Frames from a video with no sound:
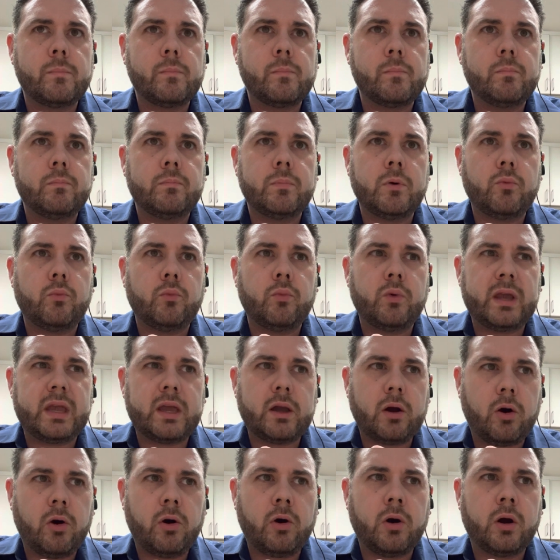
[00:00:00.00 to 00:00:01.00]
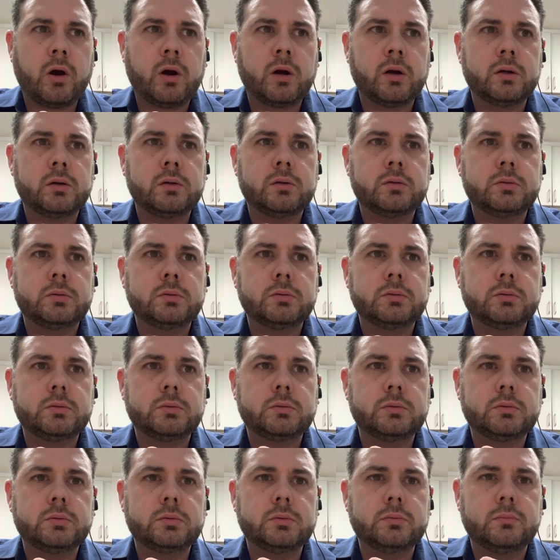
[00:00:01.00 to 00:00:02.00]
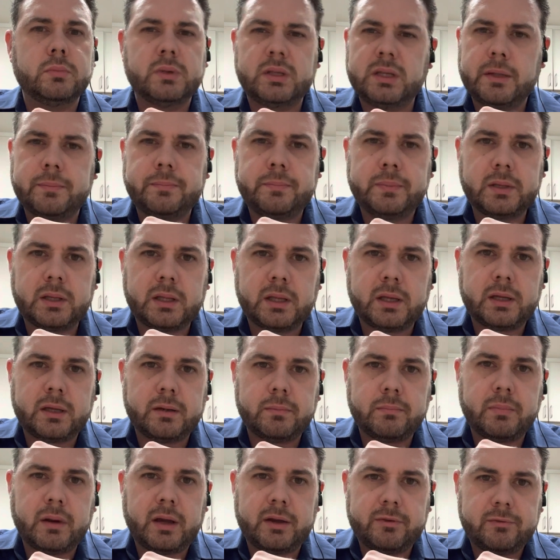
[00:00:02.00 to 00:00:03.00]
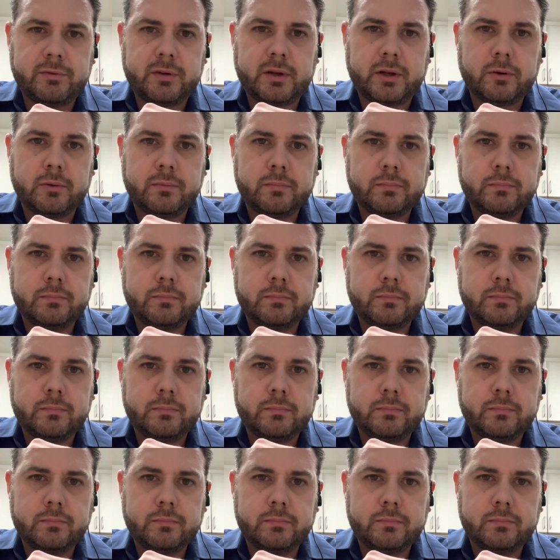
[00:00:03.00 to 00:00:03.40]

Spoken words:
but we are manipulated by fear.